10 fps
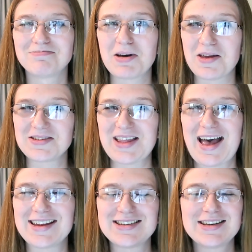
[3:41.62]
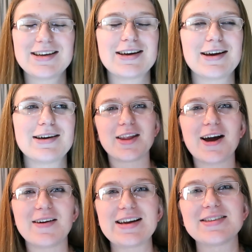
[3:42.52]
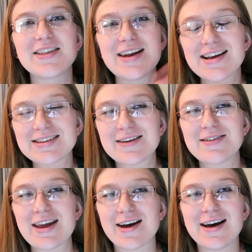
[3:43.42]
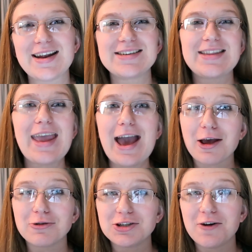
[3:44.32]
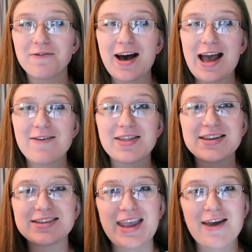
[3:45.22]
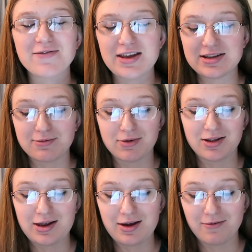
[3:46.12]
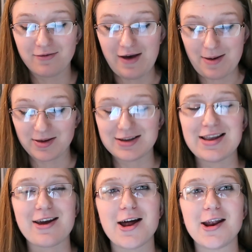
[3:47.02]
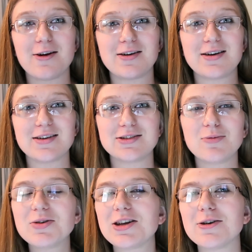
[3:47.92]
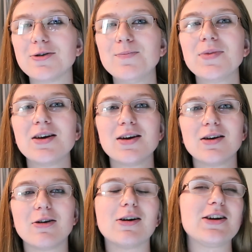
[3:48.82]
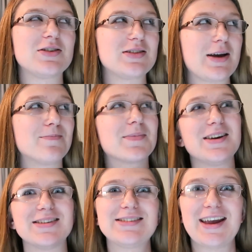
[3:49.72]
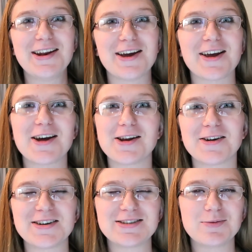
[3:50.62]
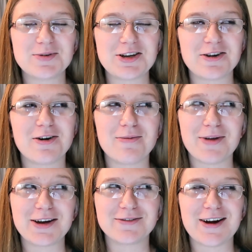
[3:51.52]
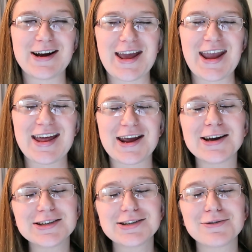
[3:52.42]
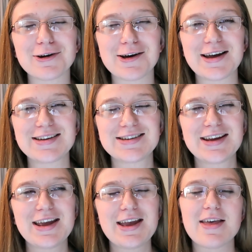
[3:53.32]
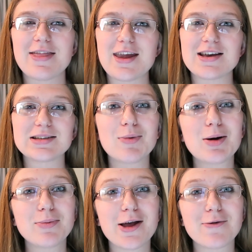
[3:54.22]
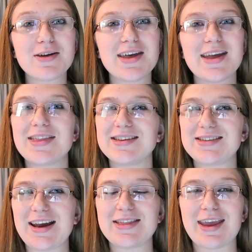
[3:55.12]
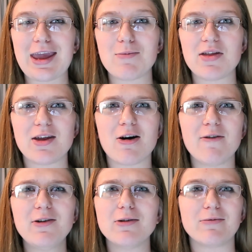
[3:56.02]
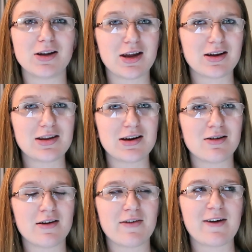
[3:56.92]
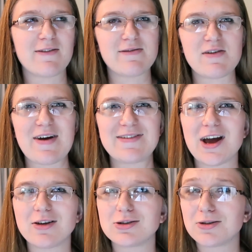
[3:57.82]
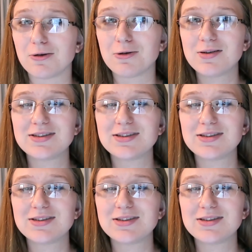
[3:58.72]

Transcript: But there's that. All right, so the next gift I got is the Echo Show 5. This gift is really fabulous. I got it on a super deal. Or I should say, Santa got it on a super deal on Black Friday. And I also got the smart plug with it and the stand that came with it all for a really good deal of like $55 total.